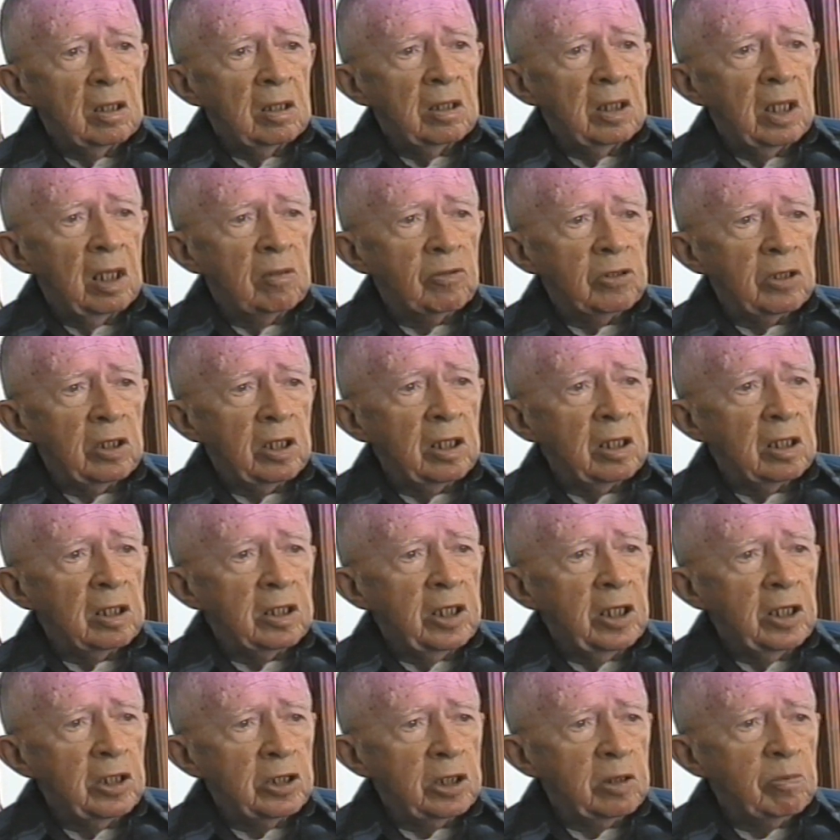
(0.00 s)
there was little
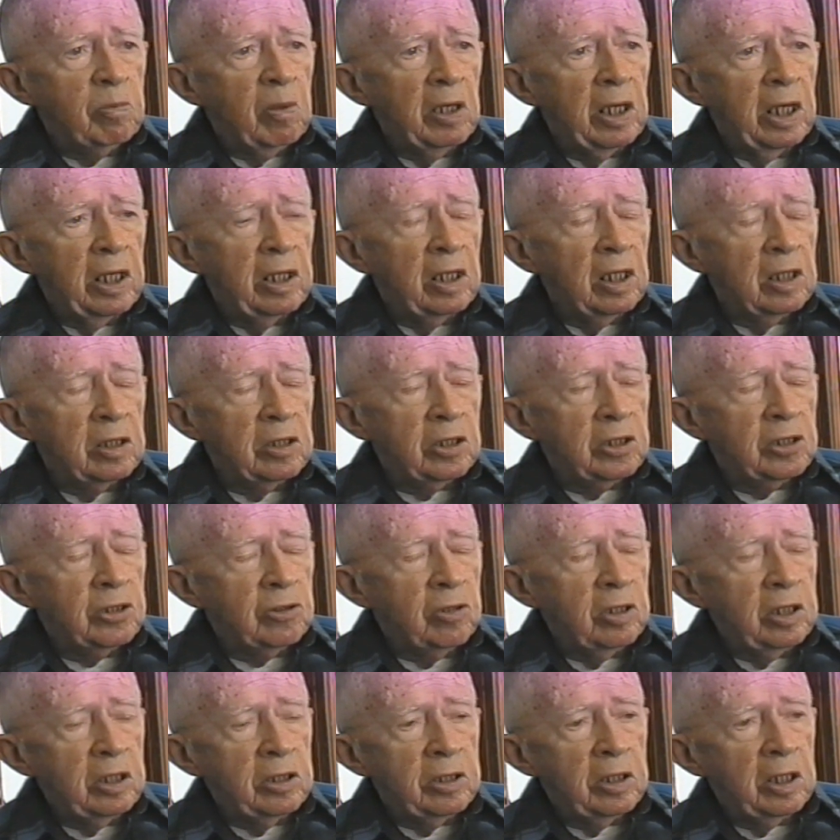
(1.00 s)
kids playing on the
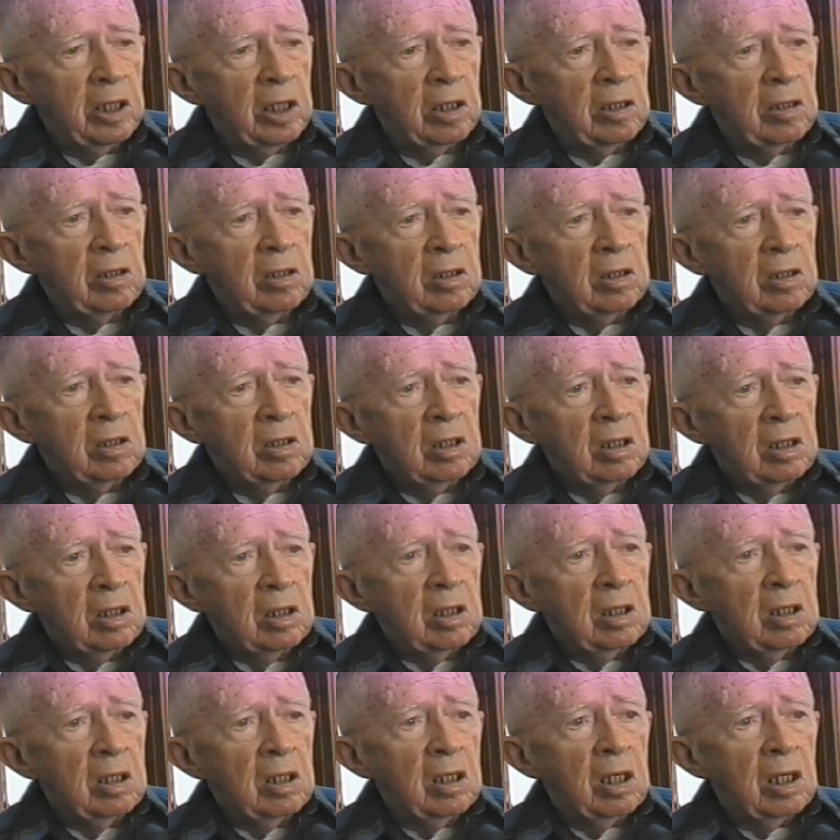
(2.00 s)
street there
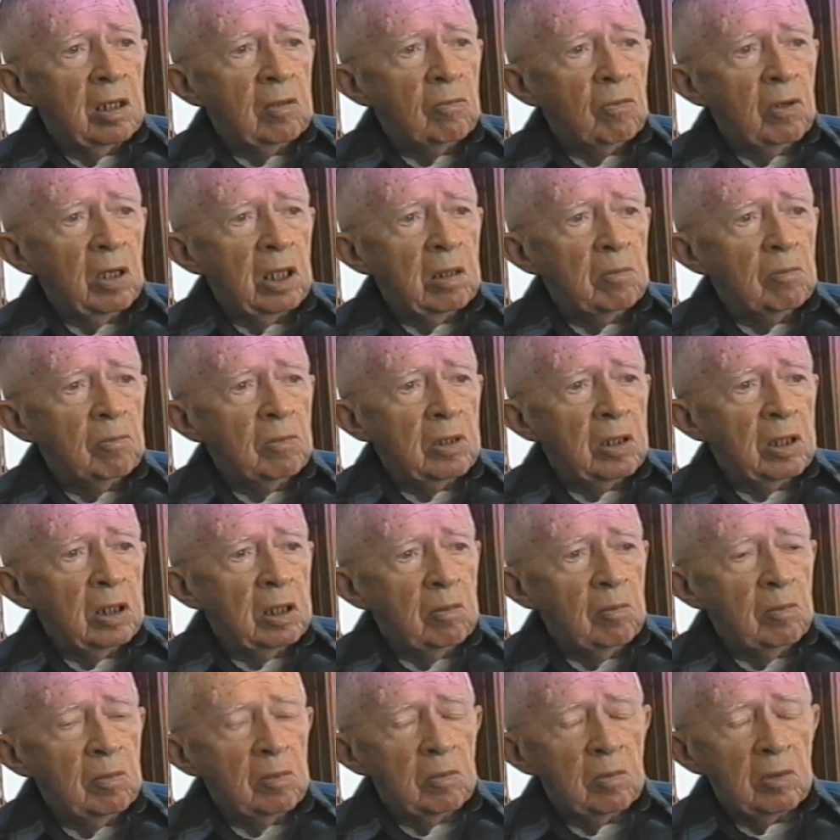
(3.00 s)
and one of them
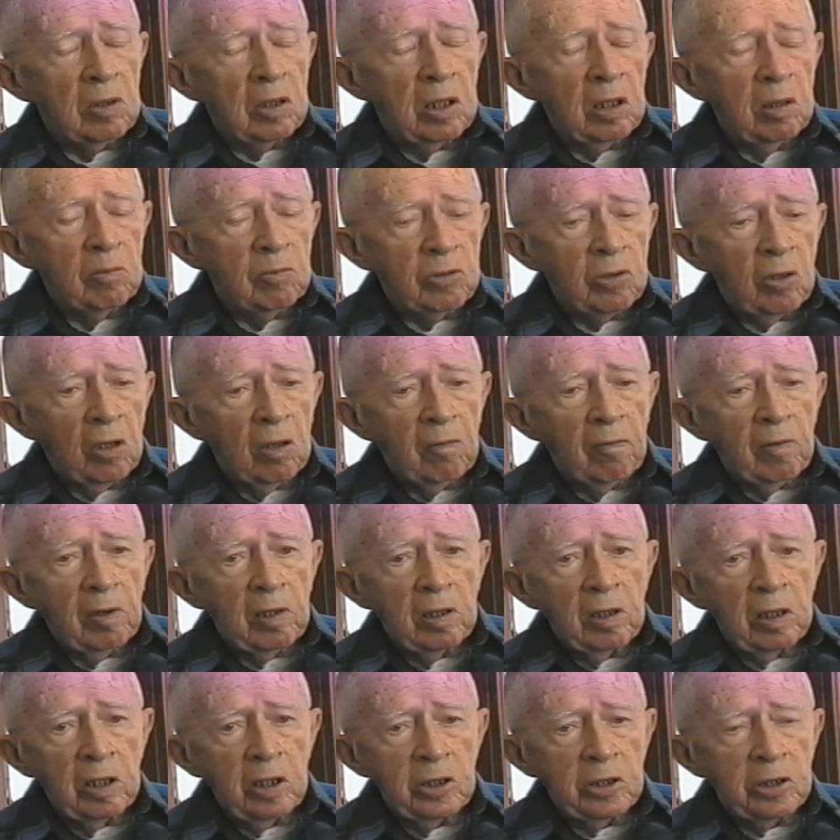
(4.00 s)
com- comes over
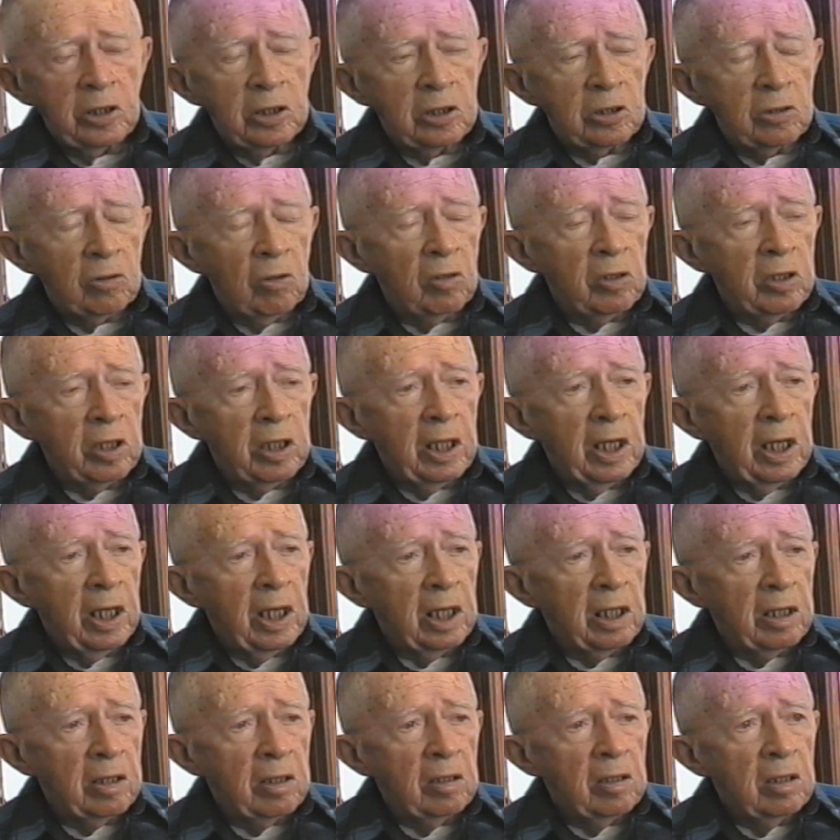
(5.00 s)
and he says, oh, they
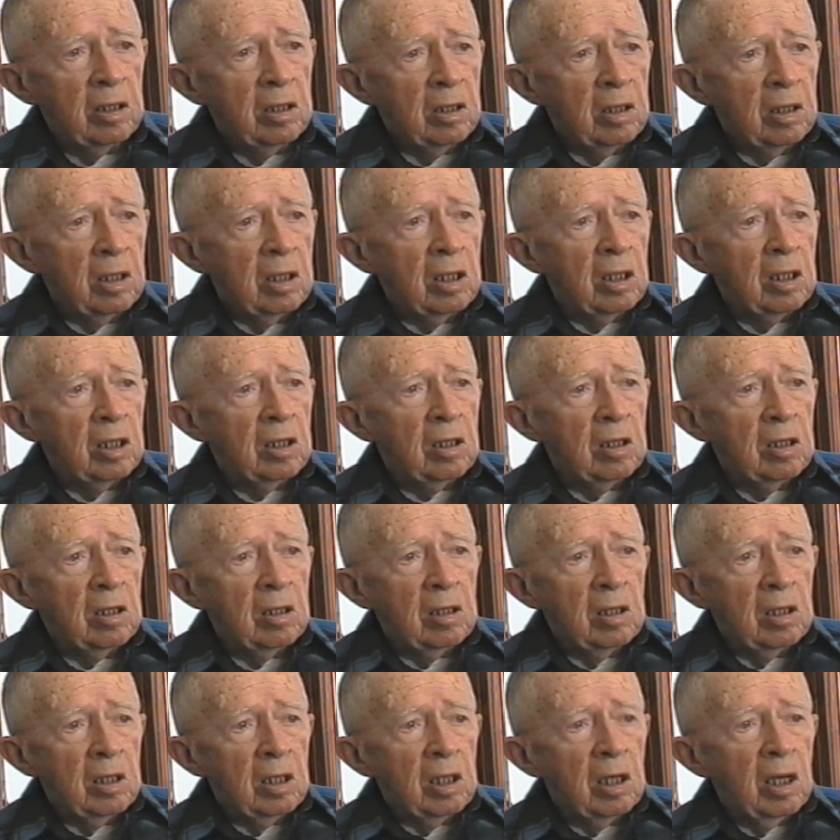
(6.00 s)
had a,
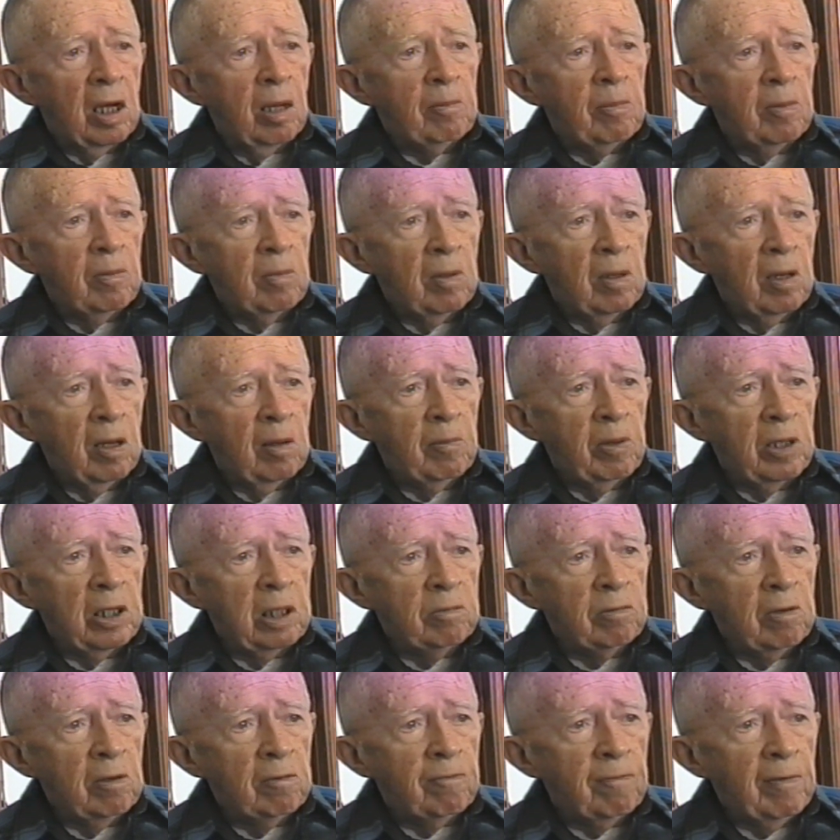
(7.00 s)
a, a, bit
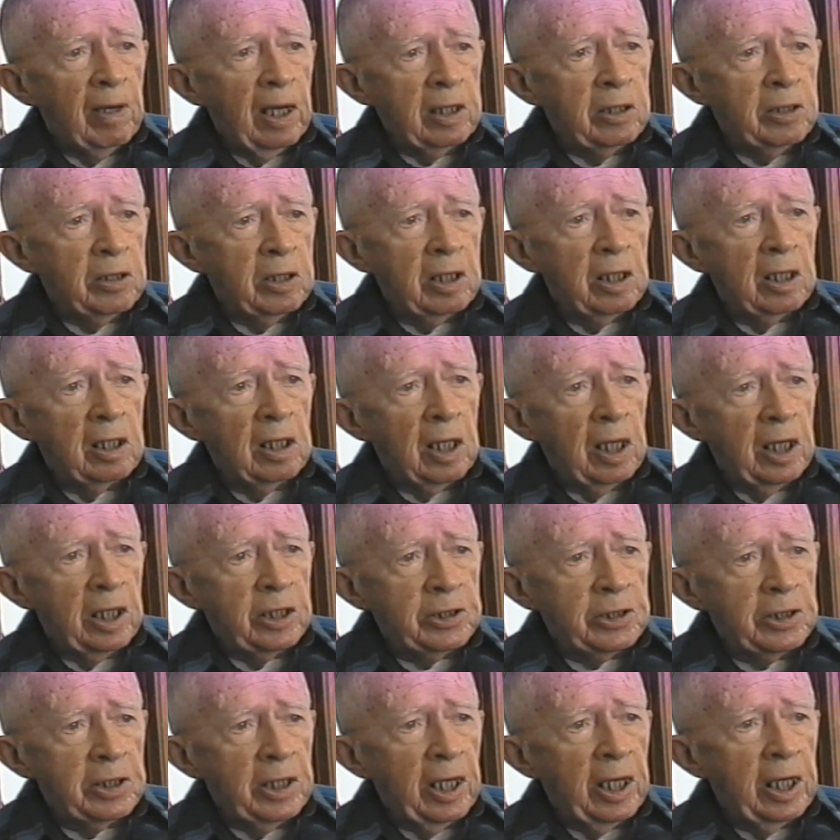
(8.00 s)
of a fight there
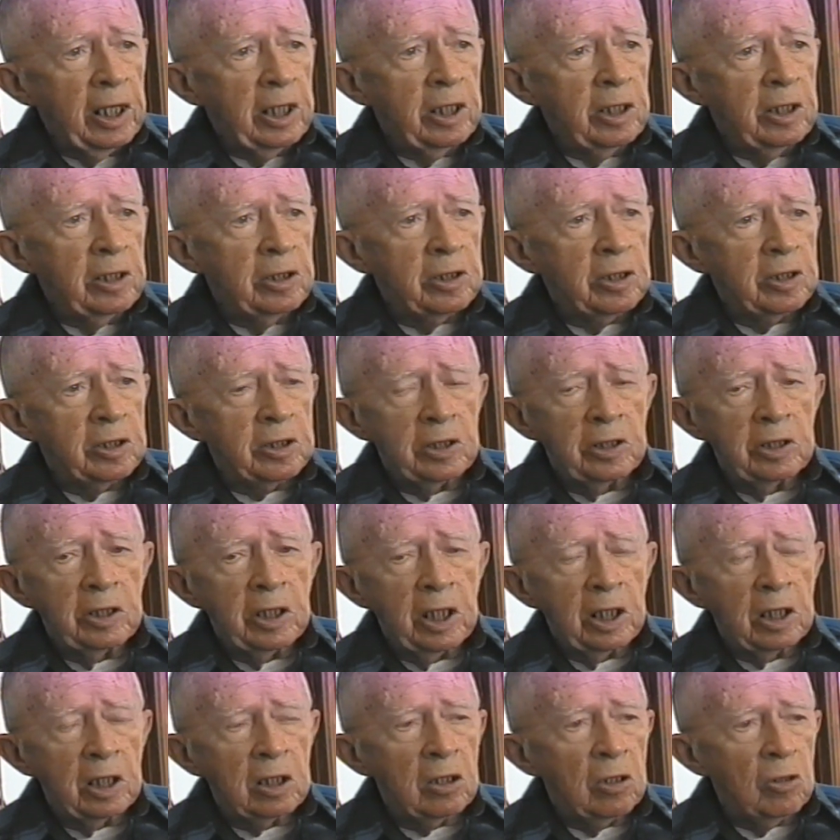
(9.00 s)
last night, he says, and
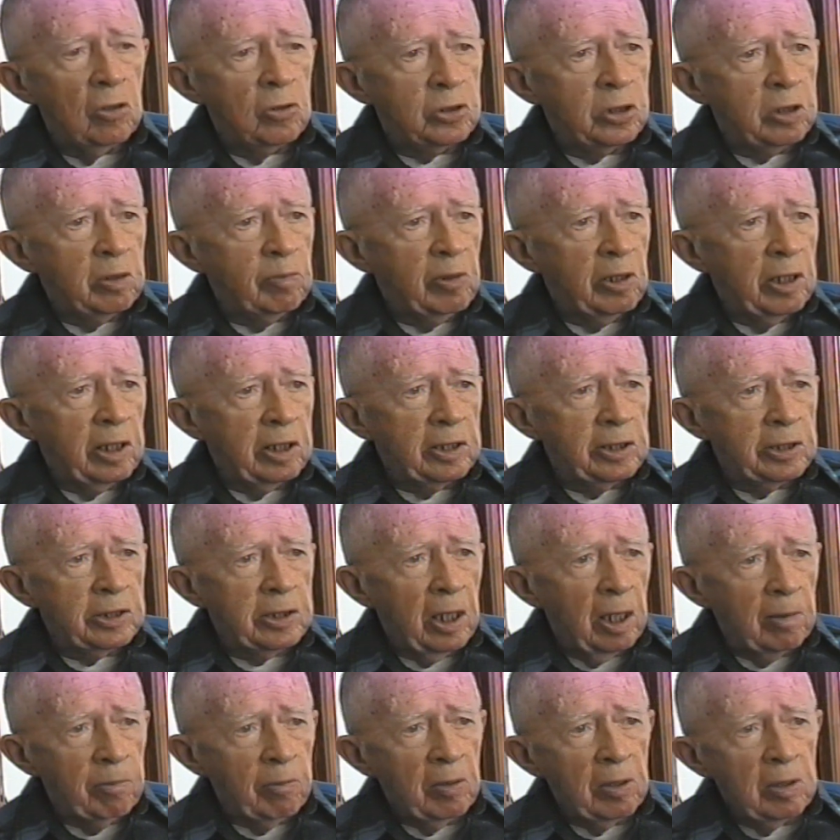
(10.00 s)
they closed the place
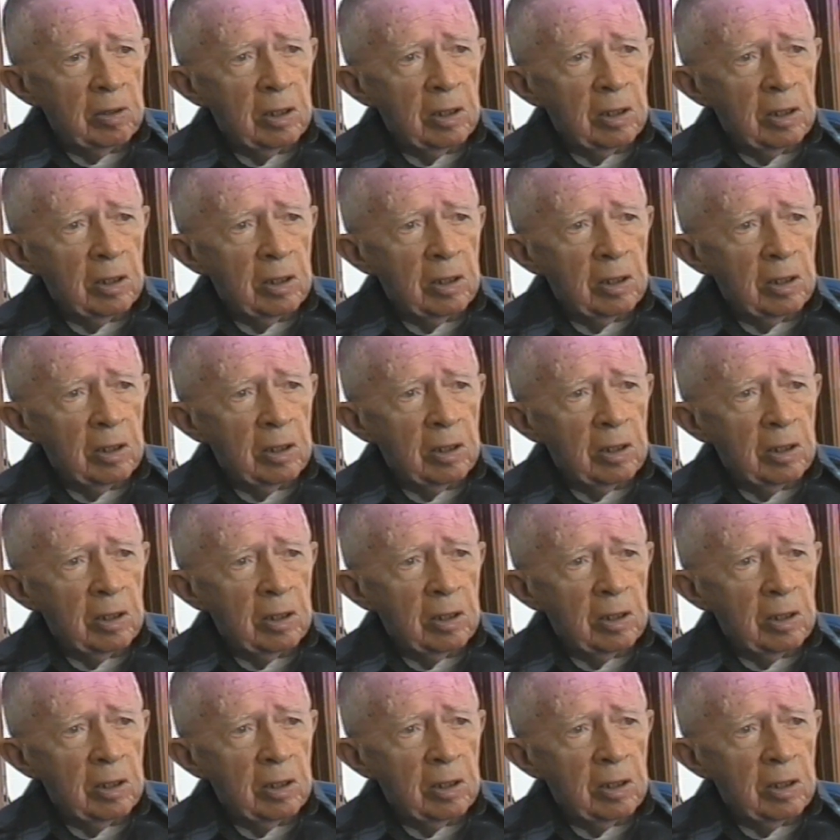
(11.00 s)
up.